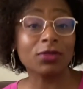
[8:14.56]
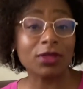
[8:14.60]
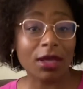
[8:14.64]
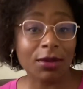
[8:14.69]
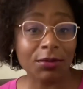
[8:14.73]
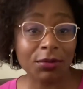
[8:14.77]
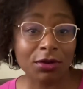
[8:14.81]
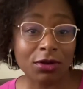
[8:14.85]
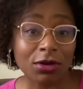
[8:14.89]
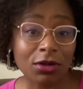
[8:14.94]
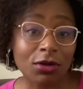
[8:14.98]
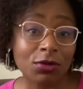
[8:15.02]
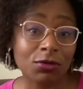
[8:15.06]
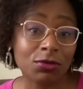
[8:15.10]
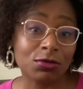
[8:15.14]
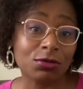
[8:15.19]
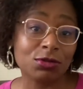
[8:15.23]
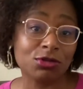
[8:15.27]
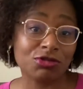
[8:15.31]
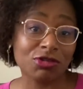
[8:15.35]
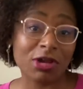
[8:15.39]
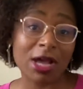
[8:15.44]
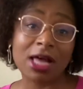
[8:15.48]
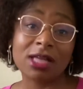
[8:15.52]
going to go through
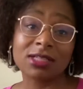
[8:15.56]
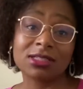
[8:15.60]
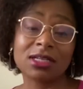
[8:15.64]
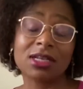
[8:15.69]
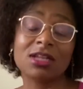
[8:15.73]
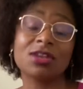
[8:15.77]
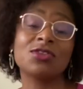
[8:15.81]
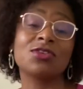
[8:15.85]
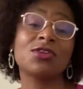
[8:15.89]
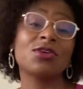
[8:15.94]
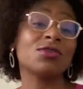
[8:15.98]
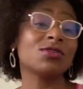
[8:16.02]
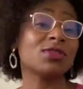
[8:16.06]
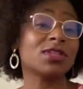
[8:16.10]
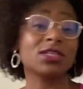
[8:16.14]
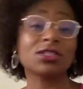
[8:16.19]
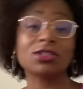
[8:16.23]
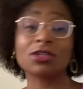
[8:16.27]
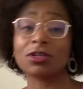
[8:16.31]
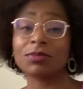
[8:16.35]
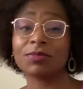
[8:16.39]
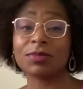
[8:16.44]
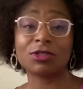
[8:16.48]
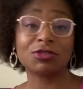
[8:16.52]
trials, and I know there's
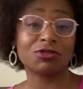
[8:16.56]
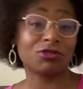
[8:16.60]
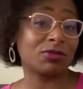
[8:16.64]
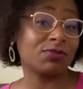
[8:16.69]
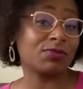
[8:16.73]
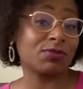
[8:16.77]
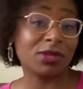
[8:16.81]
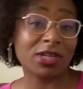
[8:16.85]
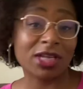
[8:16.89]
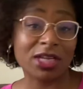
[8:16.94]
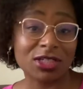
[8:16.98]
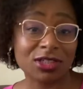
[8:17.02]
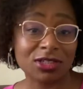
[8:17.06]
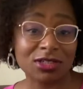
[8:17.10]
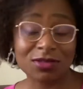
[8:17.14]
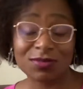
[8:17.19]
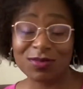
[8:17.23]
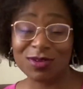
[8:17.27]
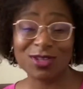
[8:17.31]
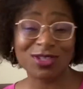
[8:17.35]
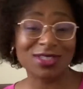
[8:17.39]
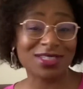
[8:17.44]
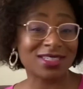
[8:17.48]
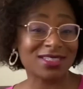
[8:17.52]
going to be tribulations,
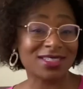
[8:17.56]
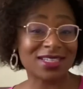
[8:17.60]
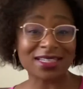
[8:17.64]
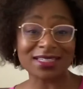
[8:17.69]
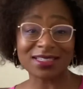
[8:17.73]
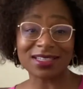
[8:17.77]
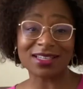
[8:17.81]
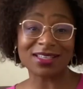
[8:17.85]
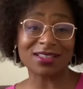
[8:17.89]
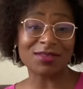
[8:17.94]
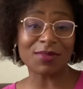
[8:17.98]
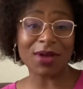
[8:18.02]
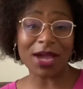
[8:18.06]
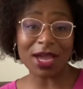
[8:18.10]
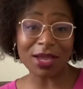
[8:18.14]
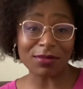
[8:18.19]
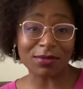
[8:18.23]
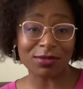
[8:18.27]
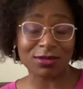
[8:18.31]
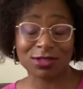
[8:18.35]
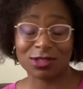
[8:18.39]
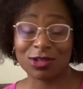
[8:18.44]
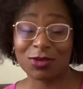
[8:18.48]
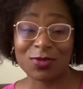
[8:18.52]
because it says it in the
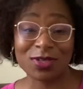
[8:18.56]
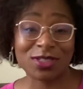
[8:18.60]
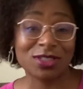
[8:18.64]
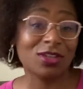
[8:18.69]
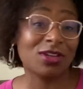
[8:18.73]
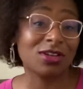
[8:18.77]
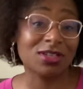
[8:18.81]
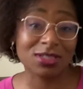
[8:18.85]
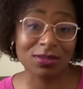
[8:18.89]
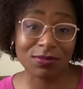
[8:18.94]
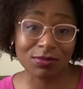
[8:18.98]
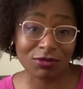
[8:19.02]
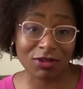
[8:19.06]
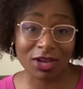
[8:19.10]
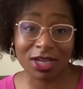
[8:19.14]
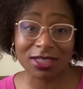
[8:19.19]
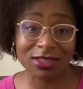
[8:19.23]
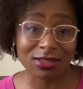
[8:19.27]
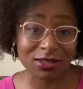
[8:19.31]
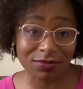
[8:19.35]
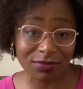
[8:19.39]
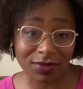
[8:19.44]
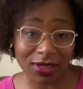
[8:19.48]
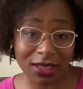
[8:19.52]
Bible, so it's not a surprise
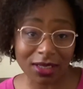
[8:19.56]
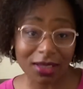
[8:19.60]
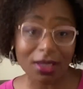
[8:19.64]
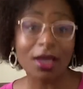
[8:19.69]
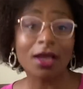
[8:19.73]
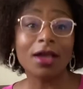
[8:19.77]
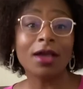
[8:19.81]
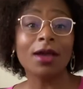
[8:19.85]
to me.